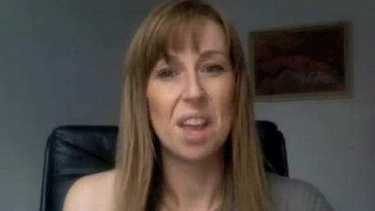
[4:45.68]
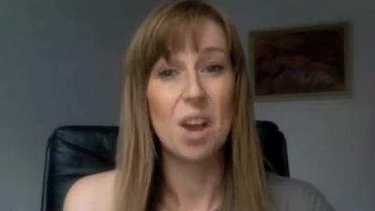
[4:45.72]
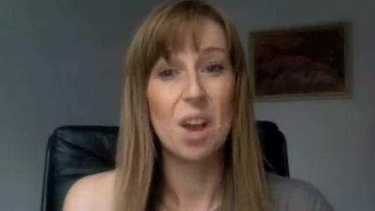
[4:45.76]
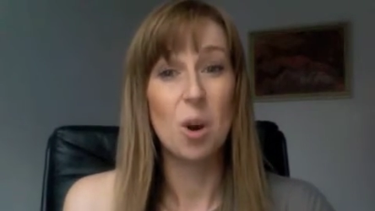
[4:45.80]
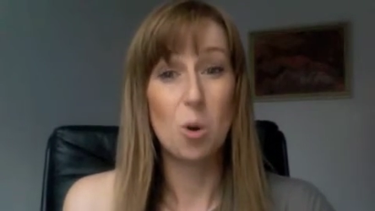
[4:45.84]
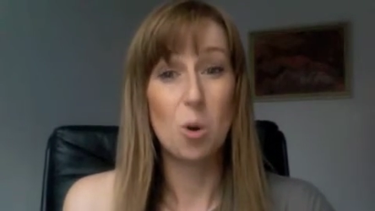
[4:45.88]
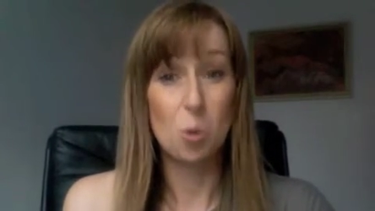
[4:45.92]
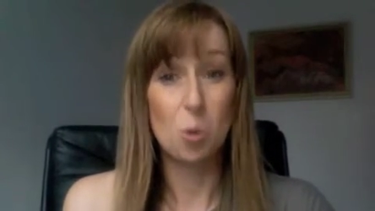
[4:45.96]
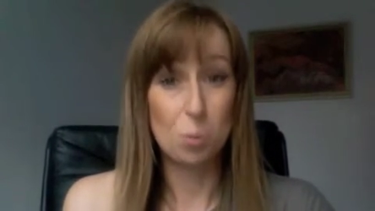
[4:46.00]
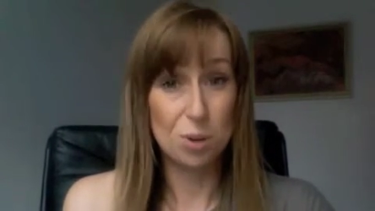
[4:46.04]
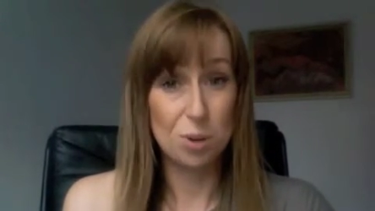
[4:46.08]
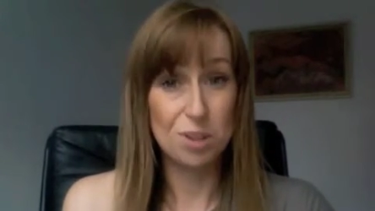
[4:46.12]

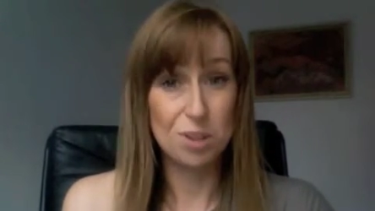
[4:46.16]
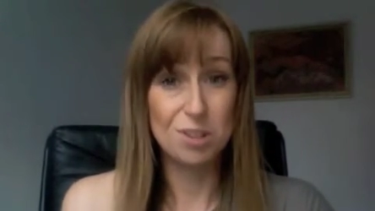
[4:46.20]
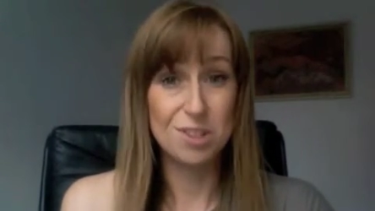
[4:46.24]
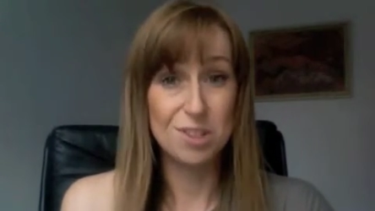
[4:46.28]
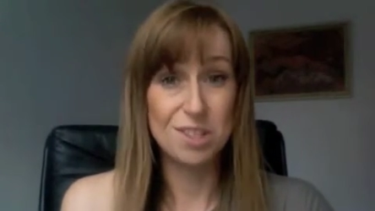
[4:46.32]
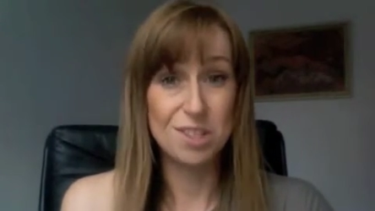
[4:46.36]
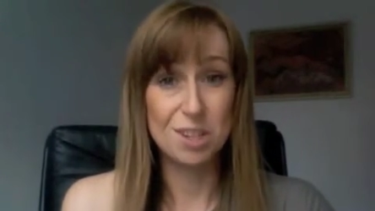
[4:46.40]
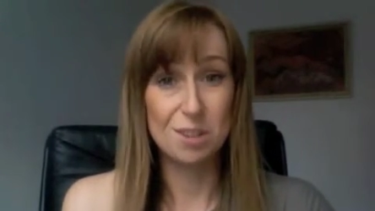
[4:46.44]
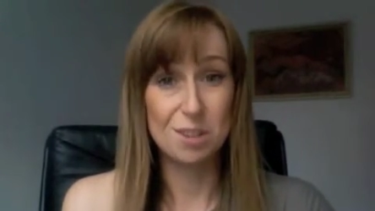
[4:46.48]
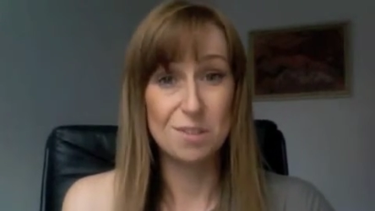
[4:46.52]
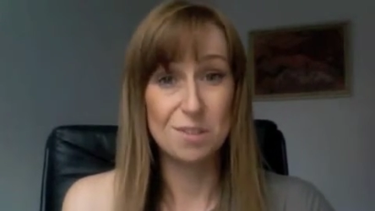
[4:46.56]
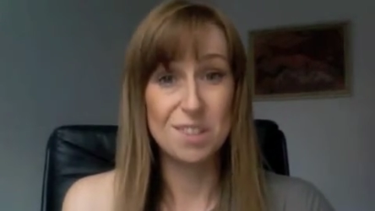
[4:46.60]
open
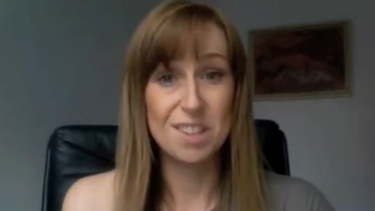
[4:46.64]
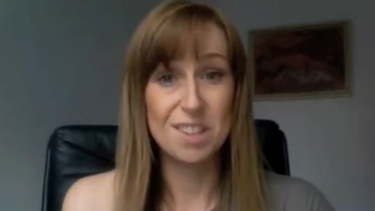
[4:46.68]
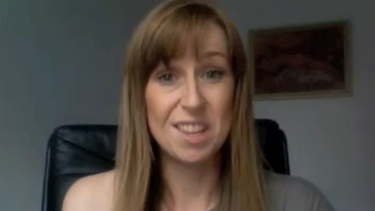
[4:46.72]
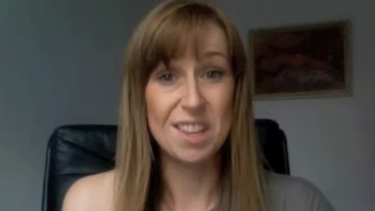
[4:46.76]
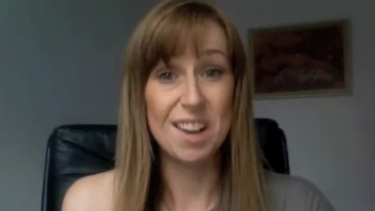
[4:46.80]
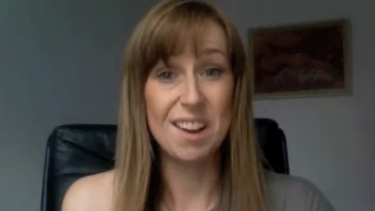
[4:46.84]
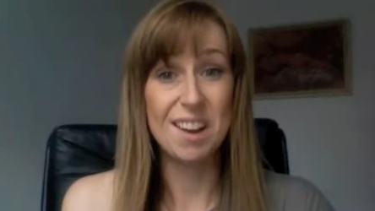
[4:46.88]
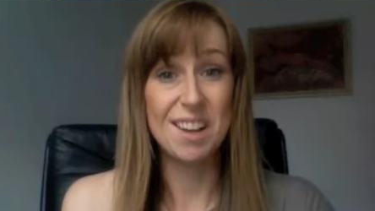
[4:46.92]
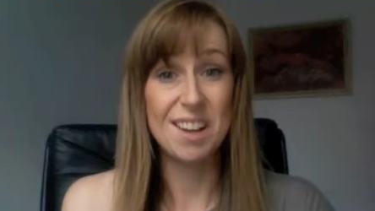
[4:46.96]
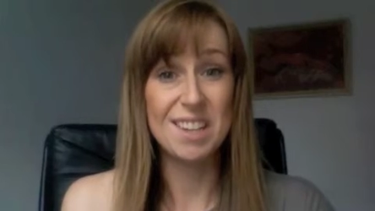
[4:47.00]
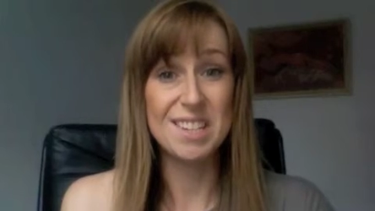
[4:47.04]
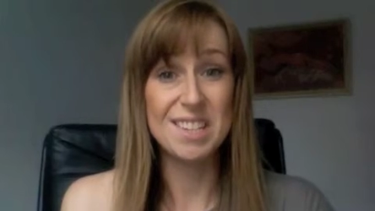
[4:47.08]
yourself to the
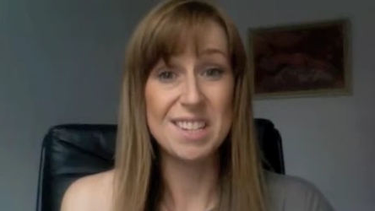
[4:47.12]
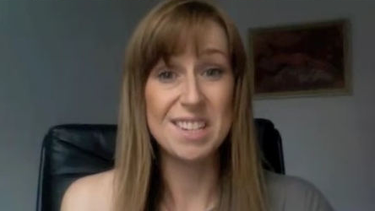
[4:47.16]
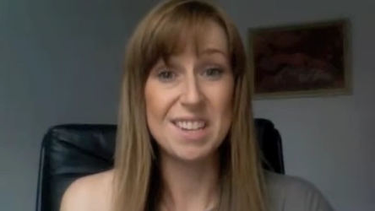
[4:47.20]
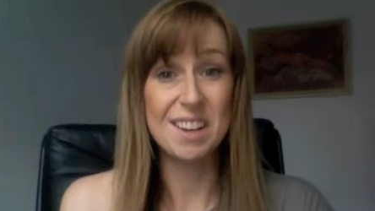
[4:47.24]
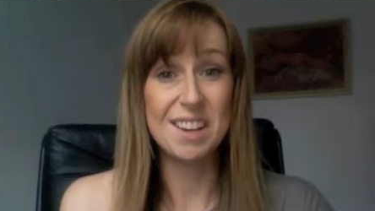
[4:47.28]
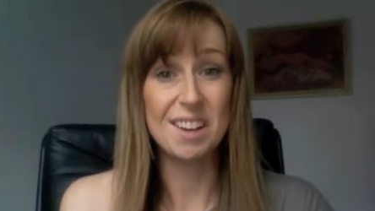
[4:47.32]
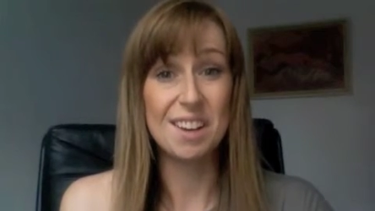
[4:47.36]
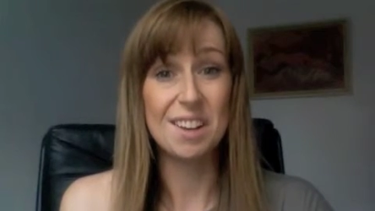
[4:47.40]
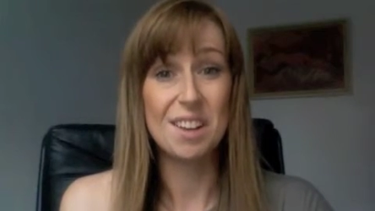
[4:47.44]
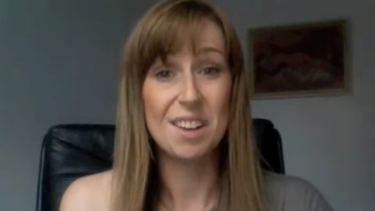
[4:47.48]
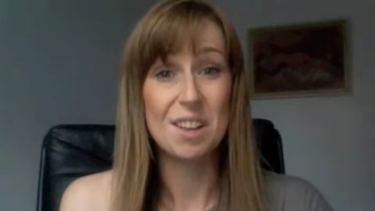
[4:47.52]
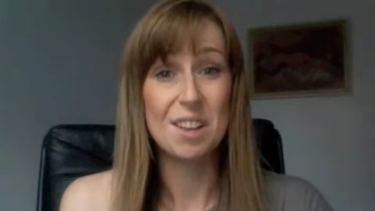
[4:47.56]
idea
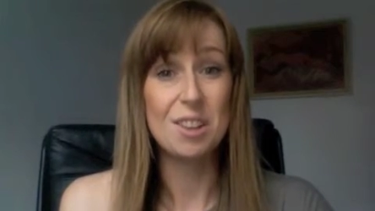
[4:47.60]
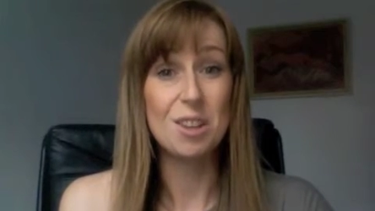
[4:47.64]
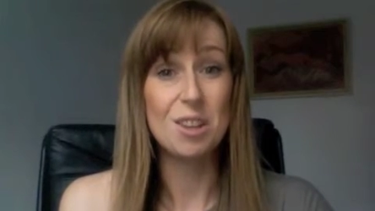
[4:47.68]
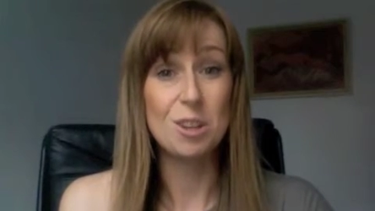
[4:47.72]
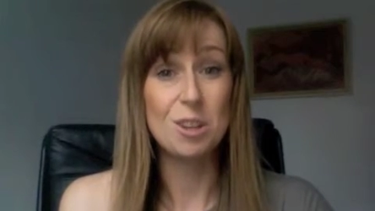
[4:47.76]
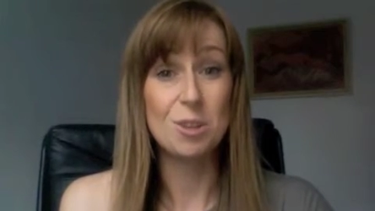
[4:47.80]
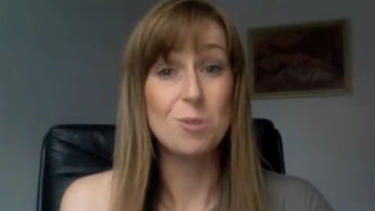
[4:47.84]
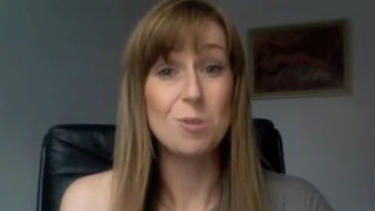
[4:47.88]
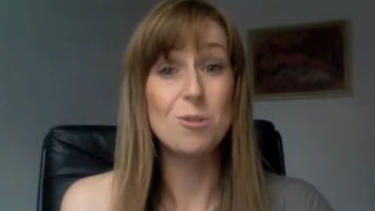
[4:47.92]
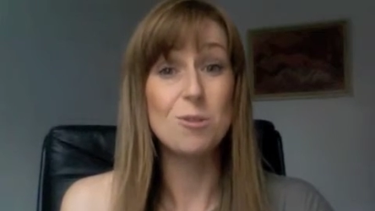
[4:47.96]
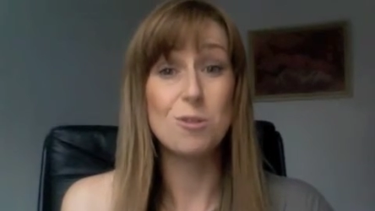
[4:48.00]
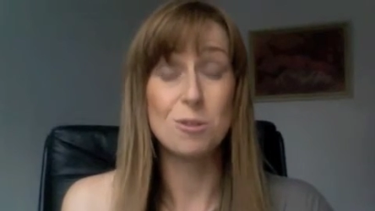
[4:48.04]
that
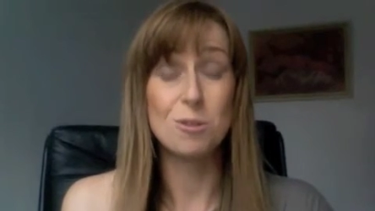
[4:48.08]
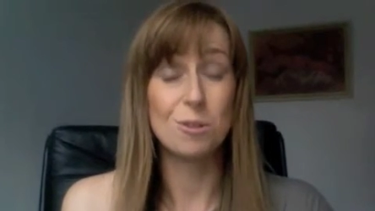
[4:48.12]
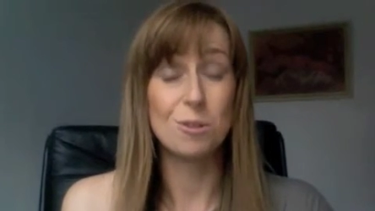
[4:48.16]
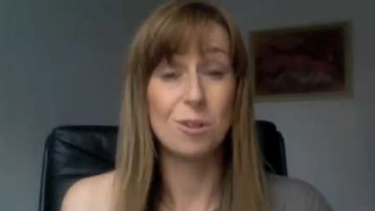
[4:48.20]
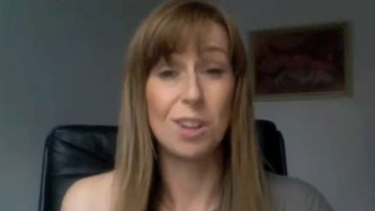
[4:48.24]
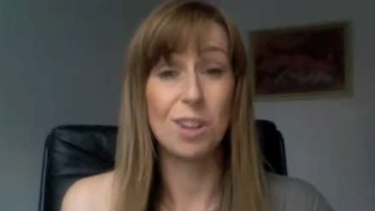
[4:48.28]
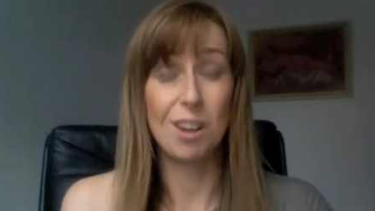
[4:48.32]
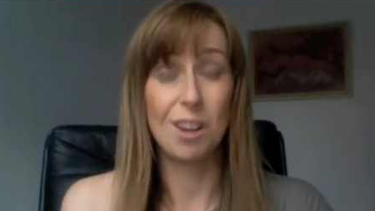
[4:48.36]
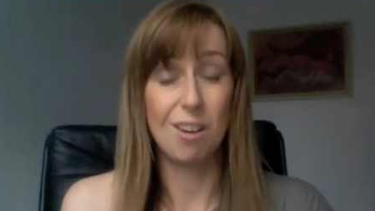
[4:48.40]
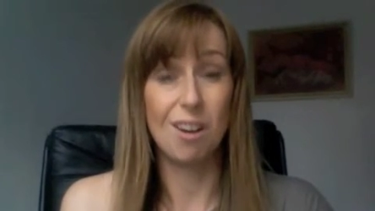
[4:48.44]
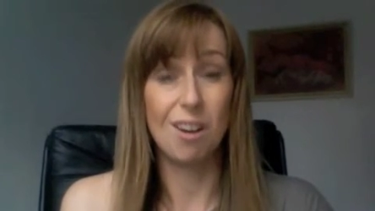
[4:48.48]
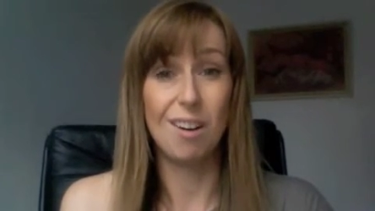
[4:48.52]
you
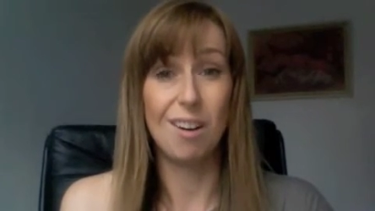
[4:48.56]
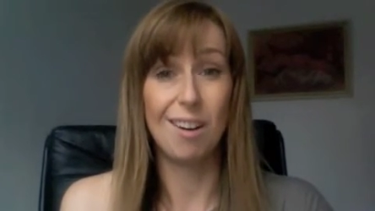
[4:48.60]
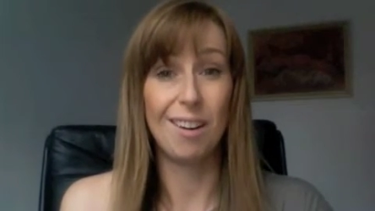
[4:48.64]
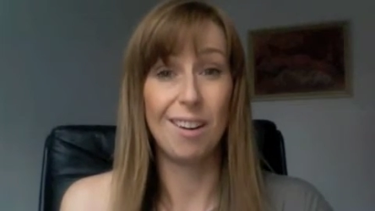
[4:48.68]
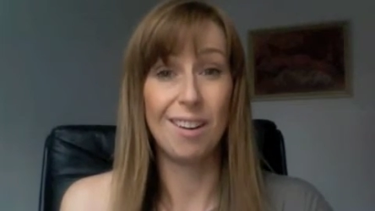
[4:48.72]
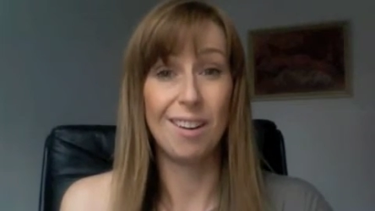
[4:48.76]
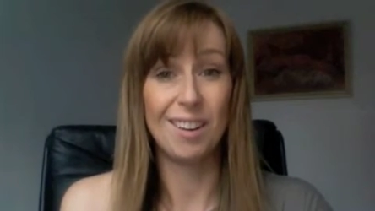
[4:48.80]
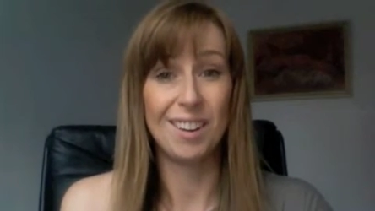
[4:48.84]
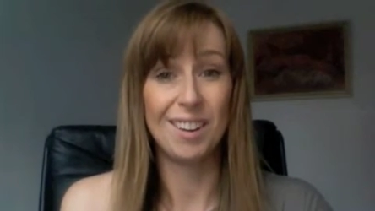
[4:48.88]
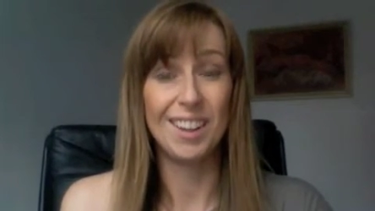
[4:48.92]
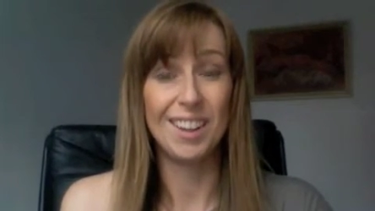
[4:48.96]
truly are